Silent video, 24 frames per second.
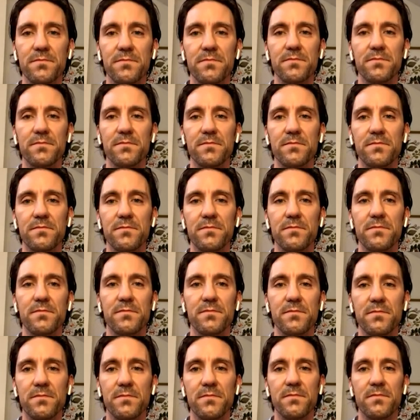
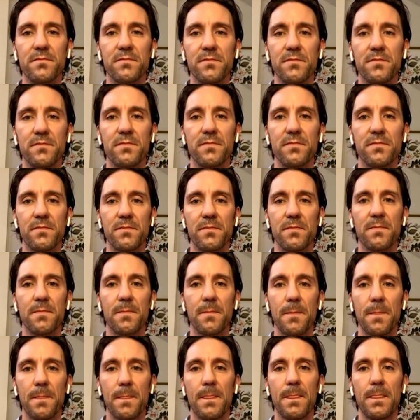
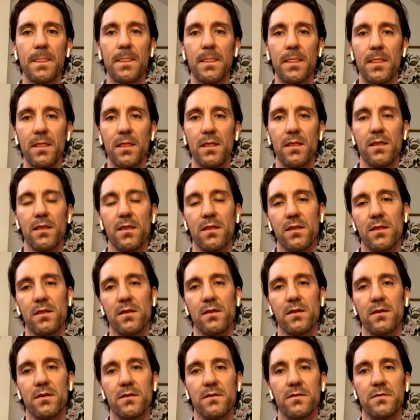
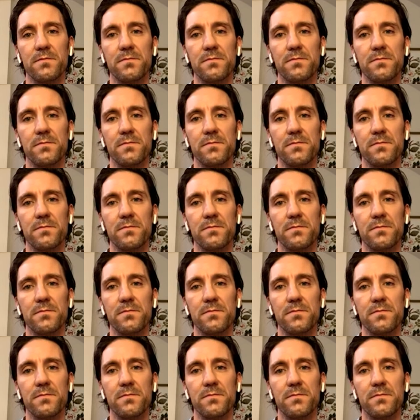[no speech]